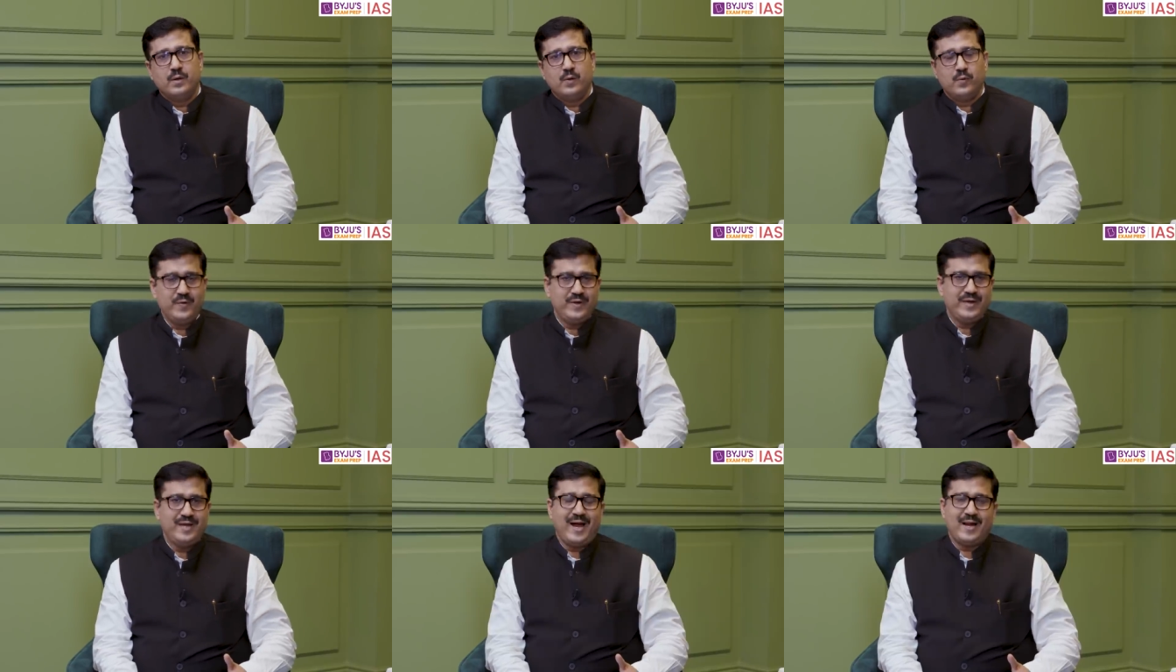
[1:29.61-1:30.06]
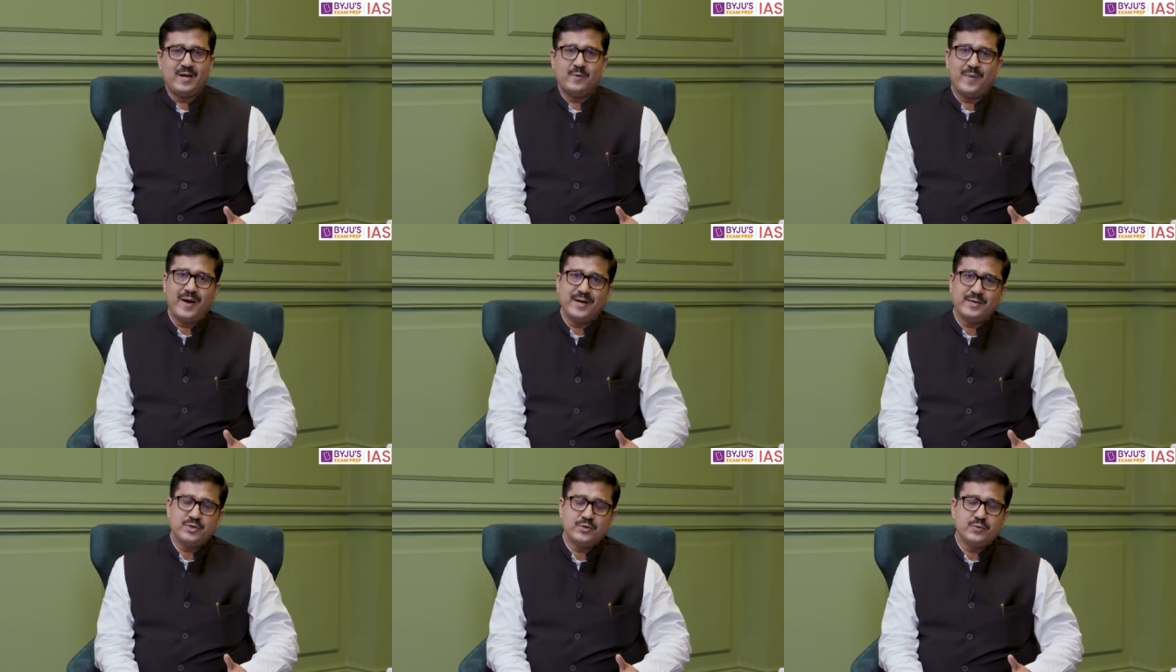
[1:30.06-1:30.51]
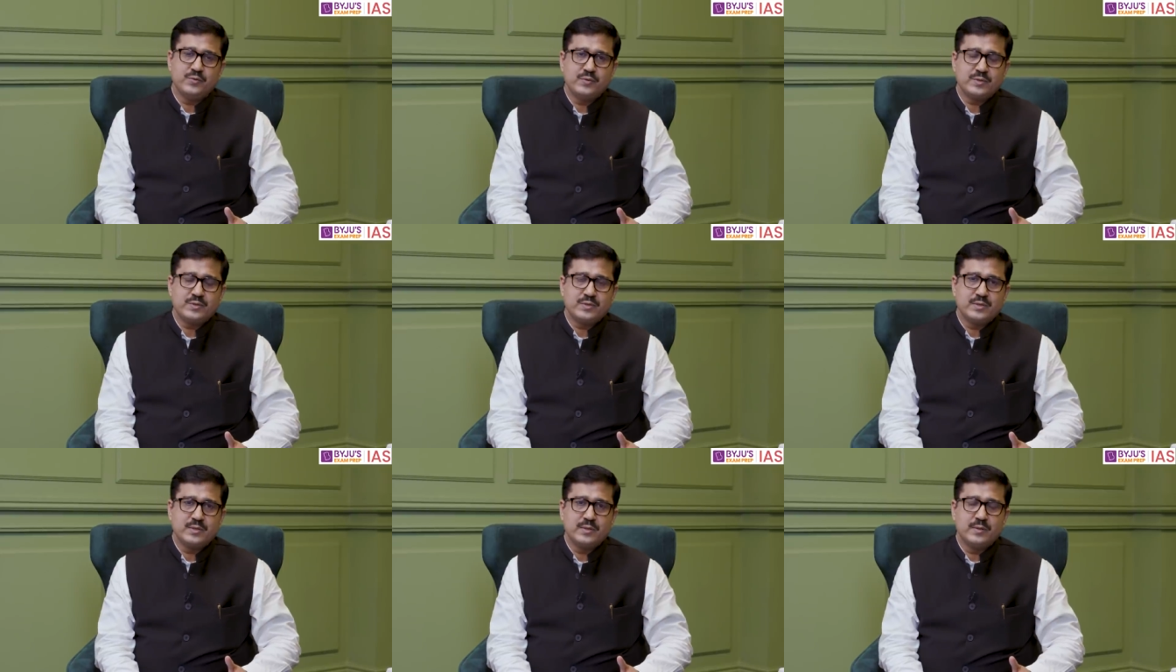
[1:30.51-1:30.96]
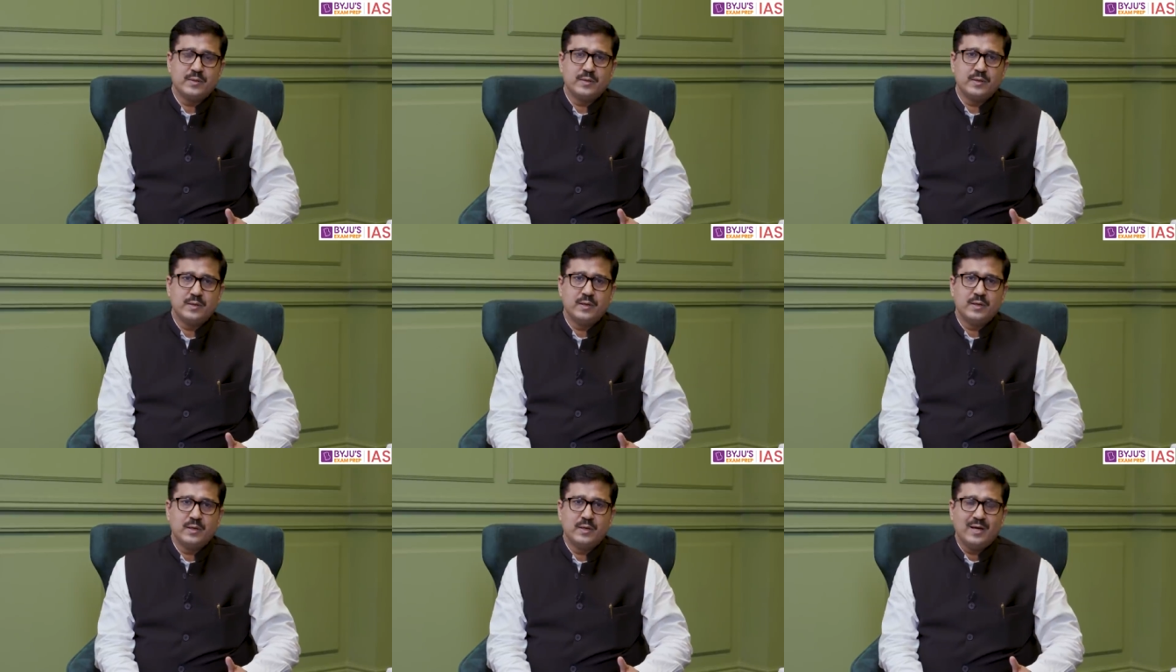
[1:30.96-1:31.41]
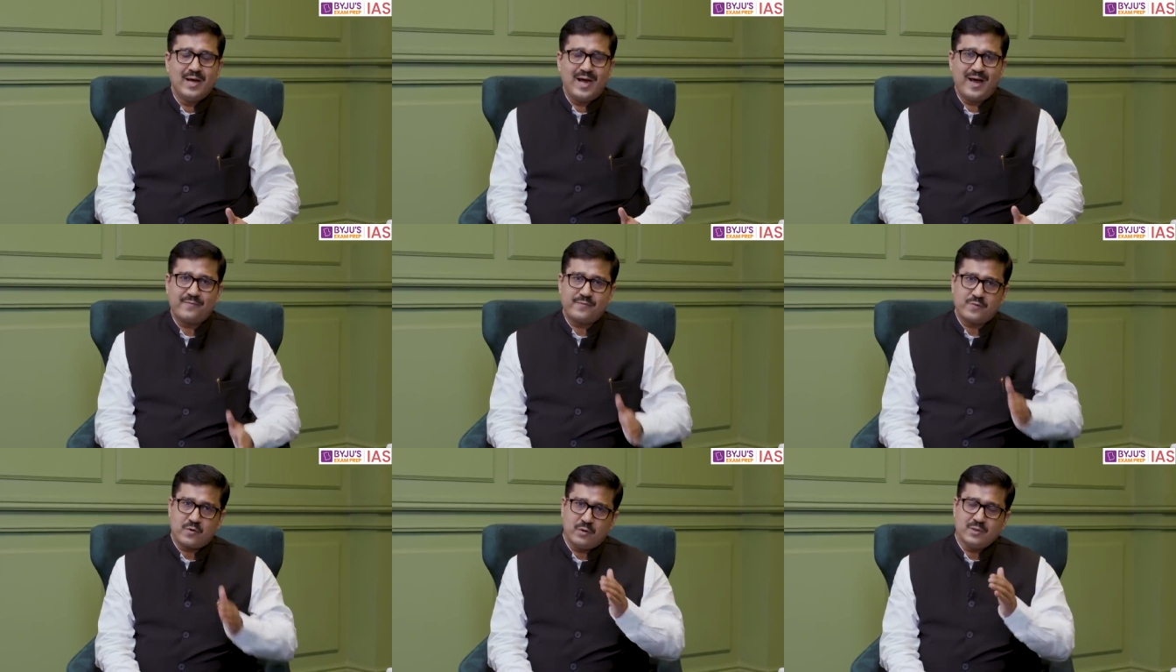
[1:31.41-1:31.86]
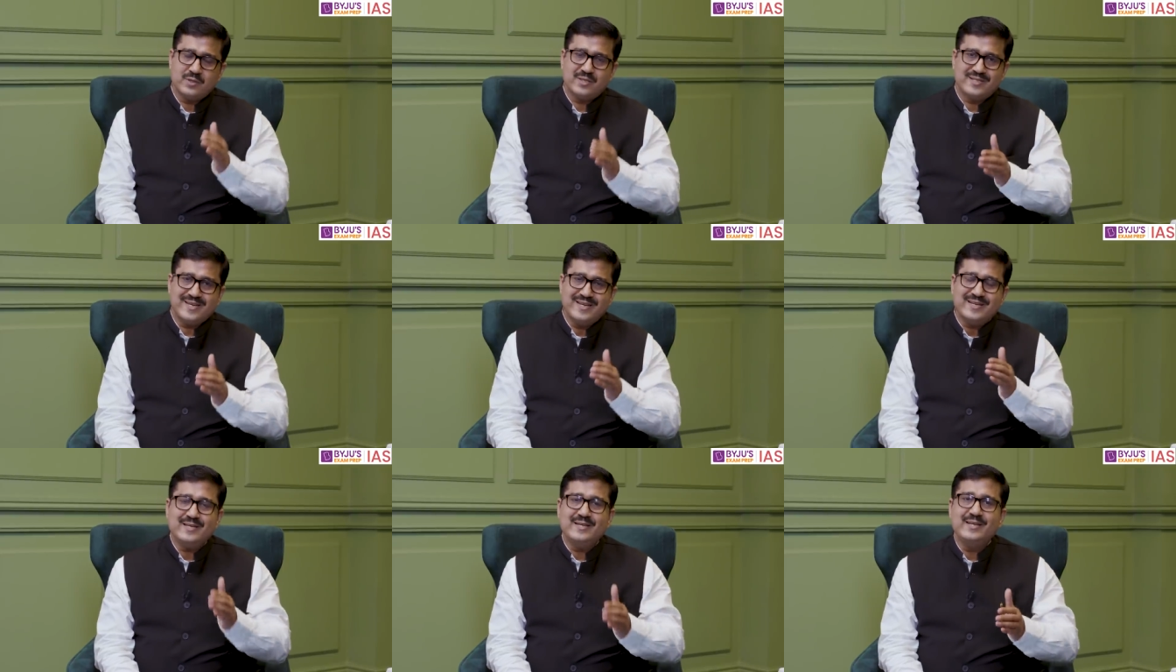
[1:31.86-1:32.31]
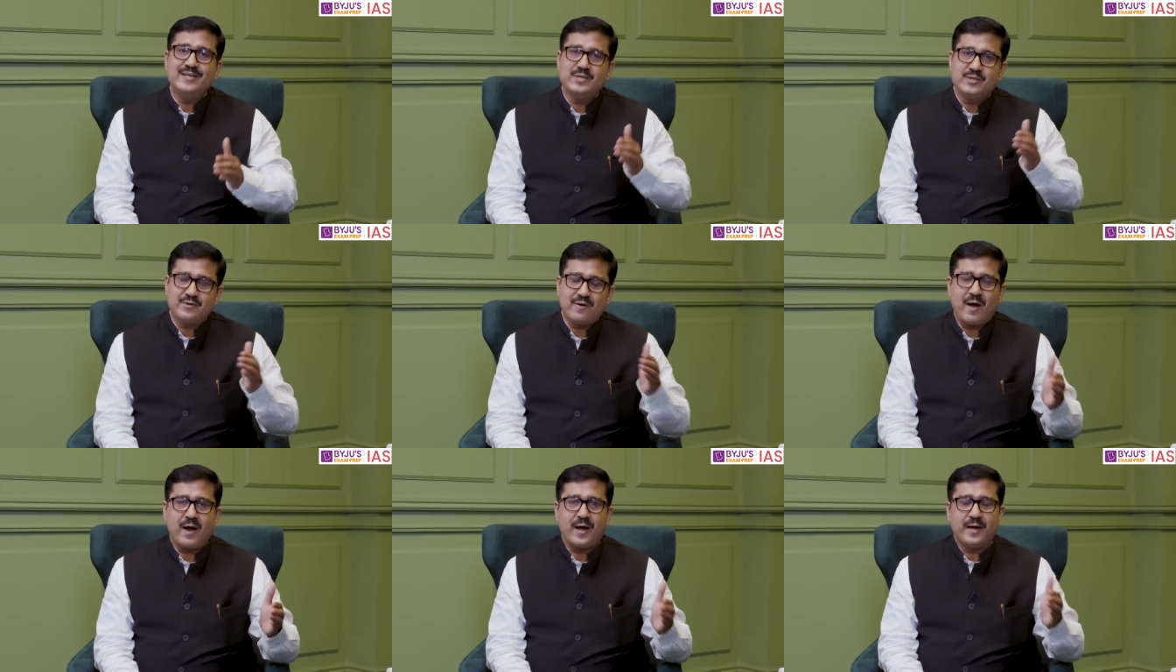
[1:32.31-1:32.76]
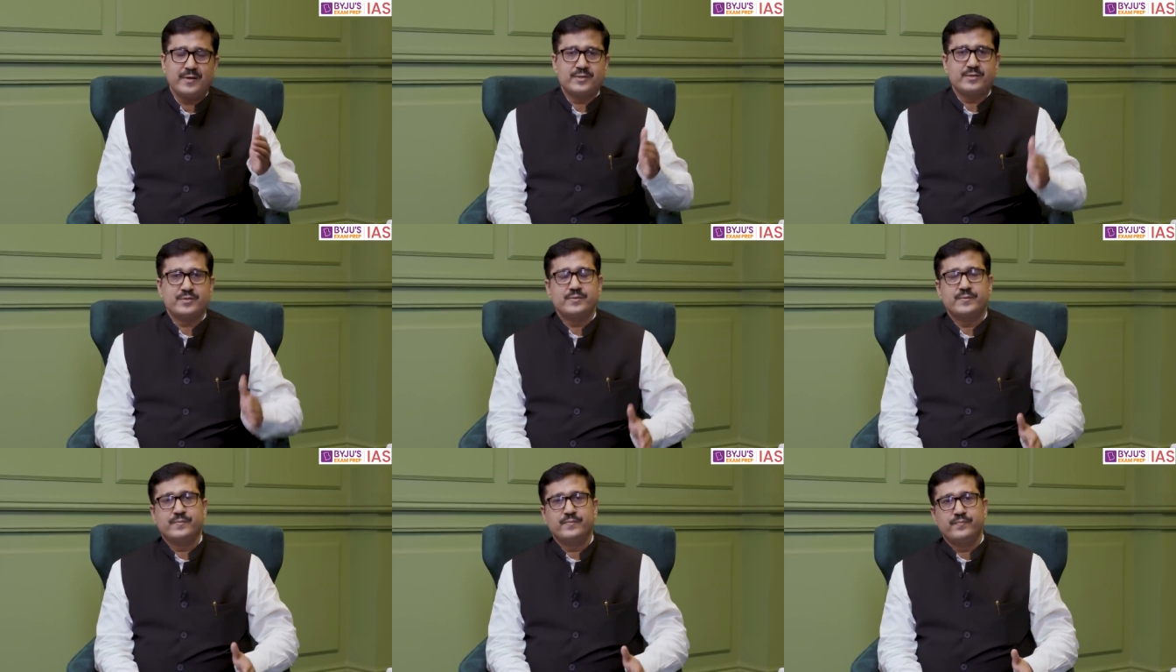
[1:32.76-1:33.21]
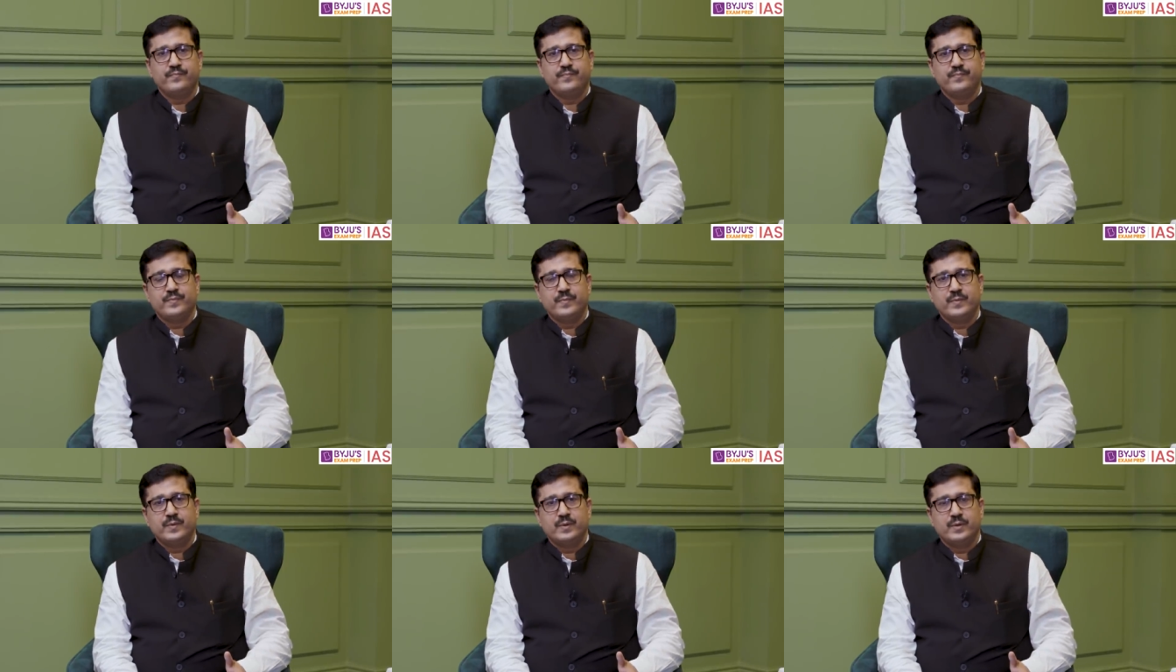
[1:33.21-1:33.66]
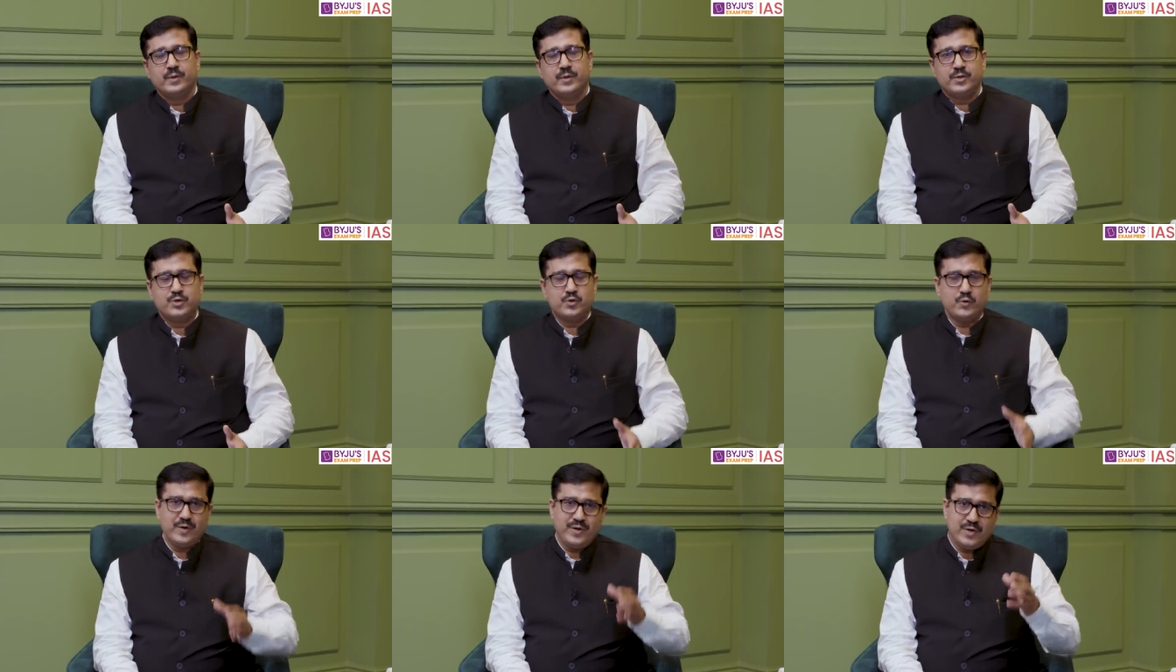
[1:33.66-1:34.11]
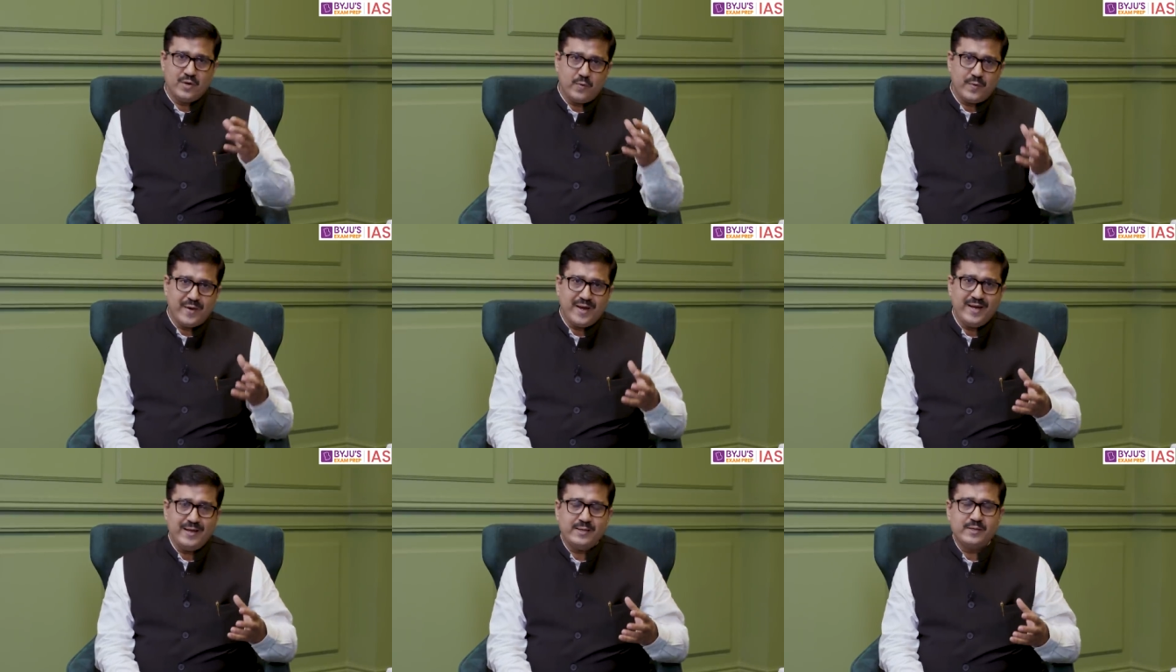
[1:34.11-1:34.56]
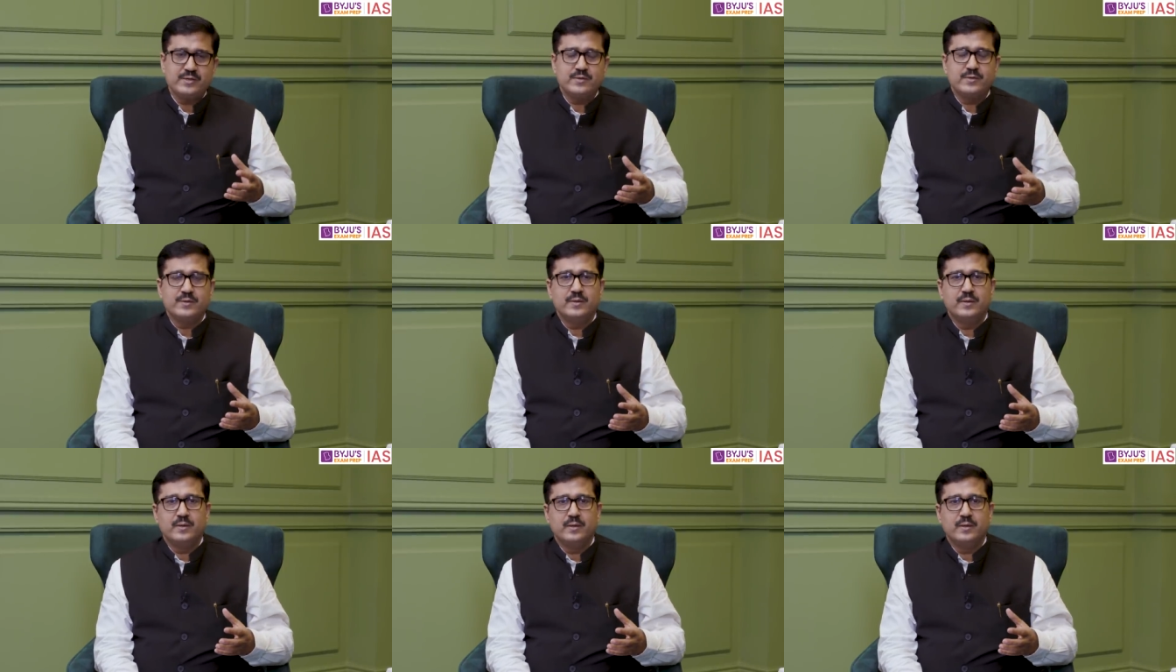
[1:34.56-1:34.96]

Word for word: We at BYJU'S have constantly tried to innovate